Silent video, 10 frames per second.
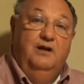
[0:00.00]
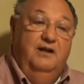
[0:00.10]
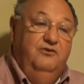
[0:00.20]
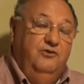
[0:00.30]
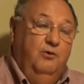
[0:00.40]

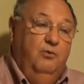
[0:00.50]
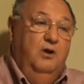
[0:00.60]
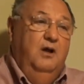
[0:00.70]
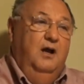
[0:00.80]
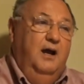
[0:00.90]
And so
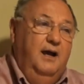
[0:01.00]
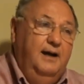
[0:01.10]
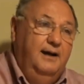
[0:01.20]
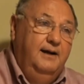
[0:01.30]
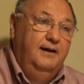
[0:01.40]

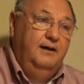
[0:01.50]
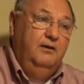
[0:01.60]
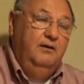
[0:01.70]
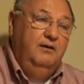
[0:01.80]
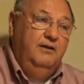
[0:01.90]
uh,
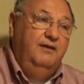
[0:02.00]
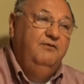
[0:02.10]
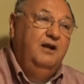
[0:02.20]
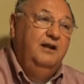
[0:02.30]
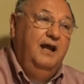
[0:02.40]
they've
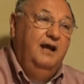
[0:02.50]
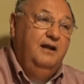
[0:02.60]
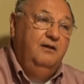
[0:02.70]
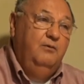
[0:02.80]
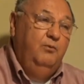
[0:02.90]
done that,
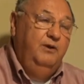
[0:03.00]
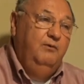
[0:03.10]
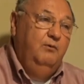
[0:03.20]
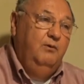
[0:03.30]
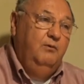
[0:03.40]
and we